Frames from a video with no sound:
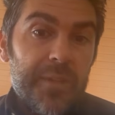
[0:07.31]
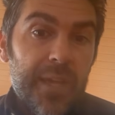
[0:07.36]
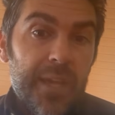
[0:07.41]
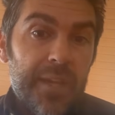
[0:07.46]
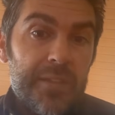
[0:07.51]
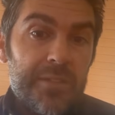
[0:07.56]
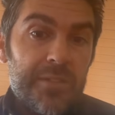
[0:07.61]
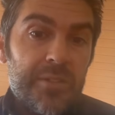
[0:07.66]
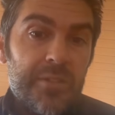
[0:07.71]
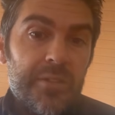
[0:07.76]

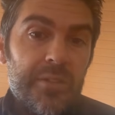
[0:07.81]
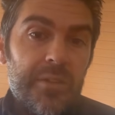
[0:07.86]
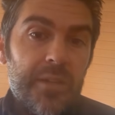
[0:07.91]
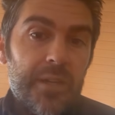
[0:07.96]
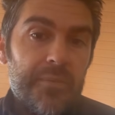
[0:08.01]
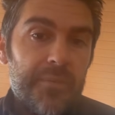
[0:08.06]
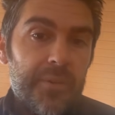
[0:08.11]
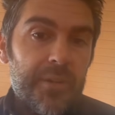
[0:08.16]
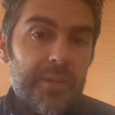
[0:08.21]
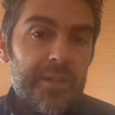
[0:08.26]
cancer.
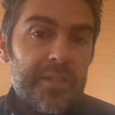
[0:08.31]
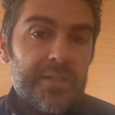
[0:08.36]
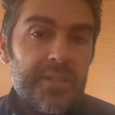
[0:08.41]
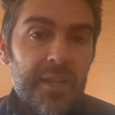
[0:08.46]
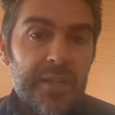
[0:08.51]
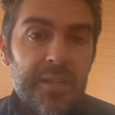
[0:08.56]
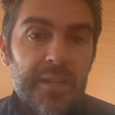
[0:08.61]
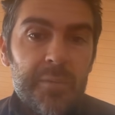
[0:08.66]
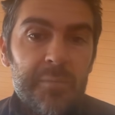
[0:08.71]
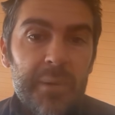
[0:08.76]
I'm very
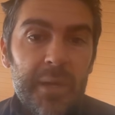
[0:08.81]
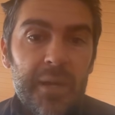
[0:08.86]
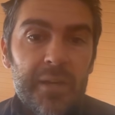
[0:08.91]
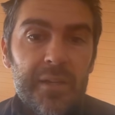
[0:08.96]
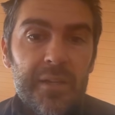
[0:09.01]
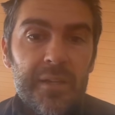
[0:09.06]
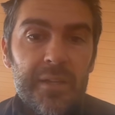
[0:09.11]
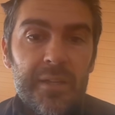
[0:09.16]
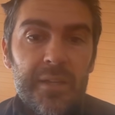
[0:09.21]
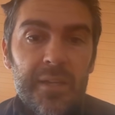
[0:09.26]
excited about
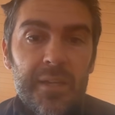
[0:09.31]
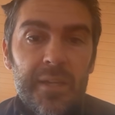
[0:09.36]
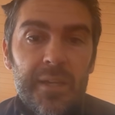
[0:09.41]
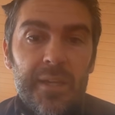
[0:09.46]
it.